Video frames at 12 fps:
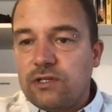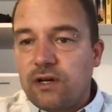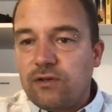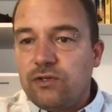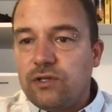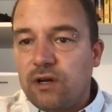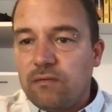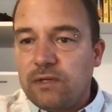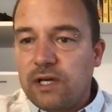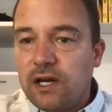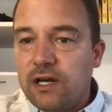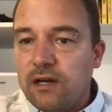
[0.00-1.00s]
now's your time to
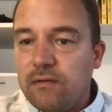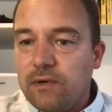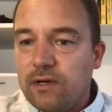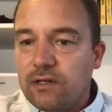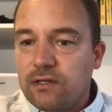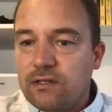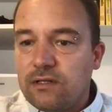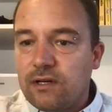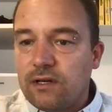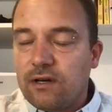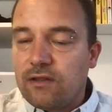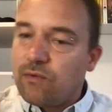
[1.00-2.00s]
get it in, because
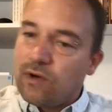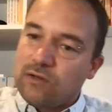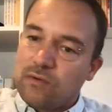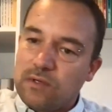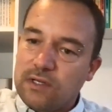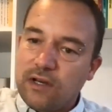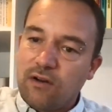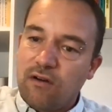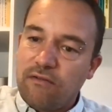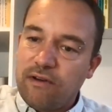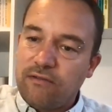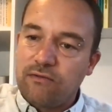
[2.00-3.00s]
otherwise we'll sign
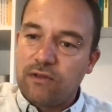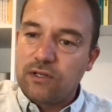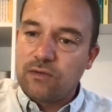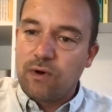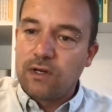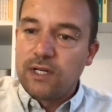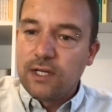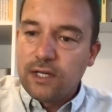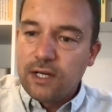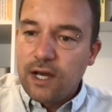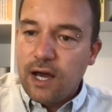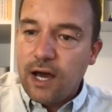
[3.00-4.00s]
off after this one.
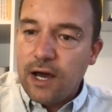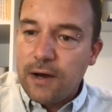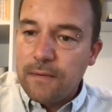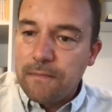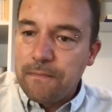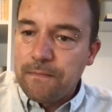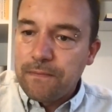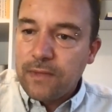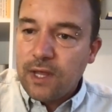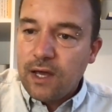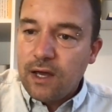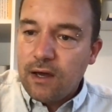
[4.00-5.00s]

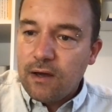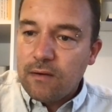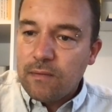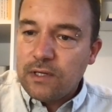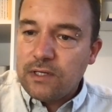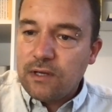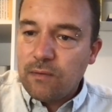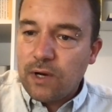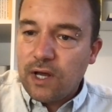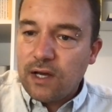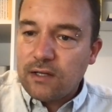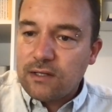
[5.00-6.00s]
But someone
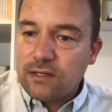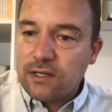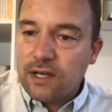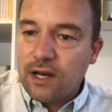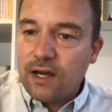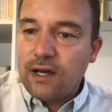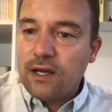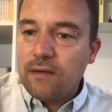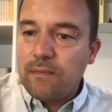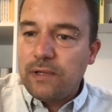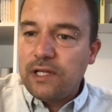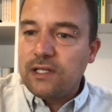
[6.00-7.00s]
asks, can
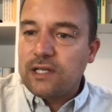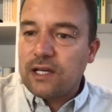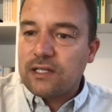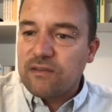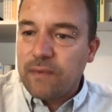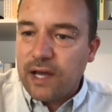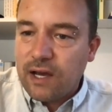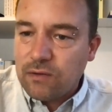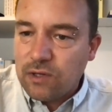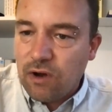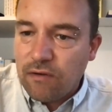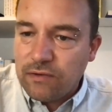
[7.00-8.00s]
I please ask if my
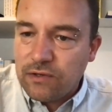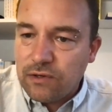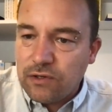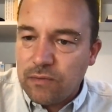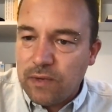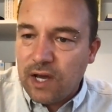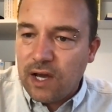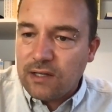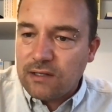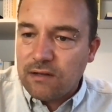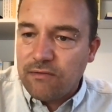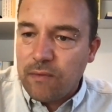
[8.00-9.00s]
housing officer should be
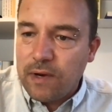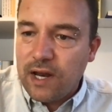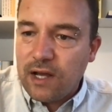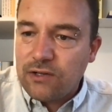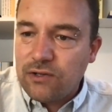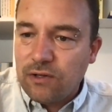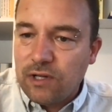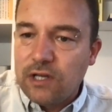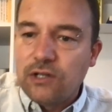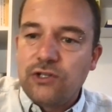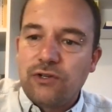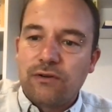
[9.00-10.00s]
asking for my national
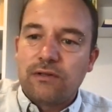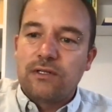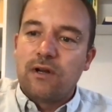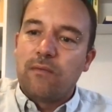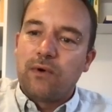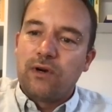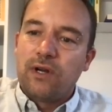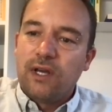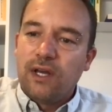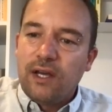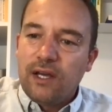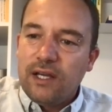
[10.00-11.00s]
insurance number?
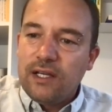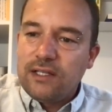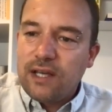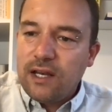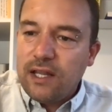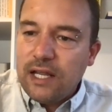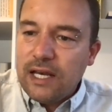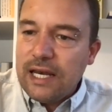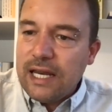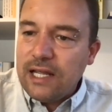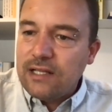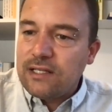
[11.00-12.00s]
He said he
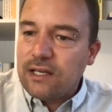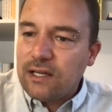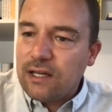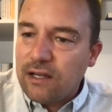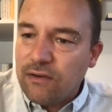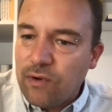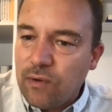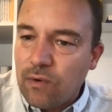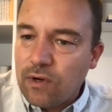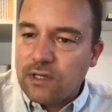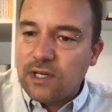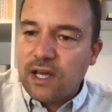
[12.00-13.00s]
needs it if we
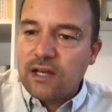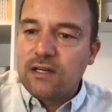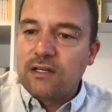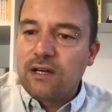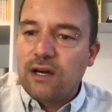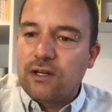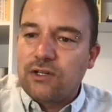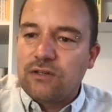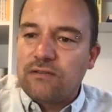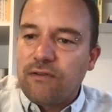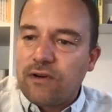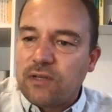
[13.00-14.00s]
want to get in touch.
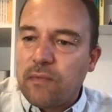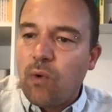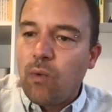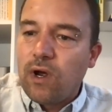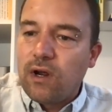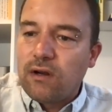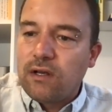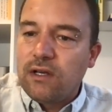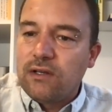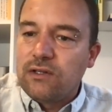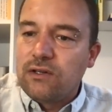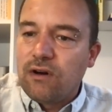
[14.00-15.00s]
As far as I'm aware,
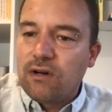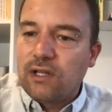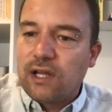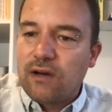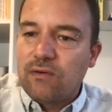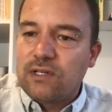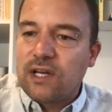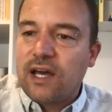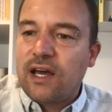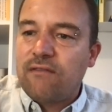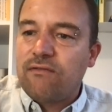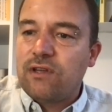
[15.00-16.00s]
he is not allowed to
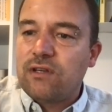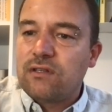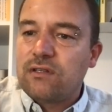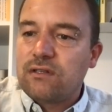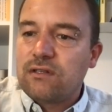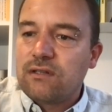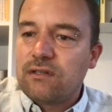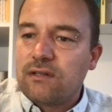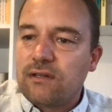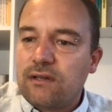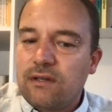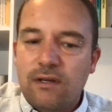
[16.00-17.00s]
have this.
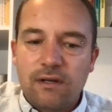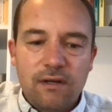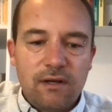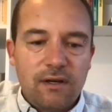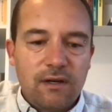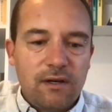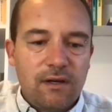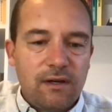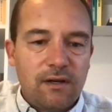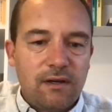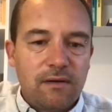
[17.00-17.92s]
I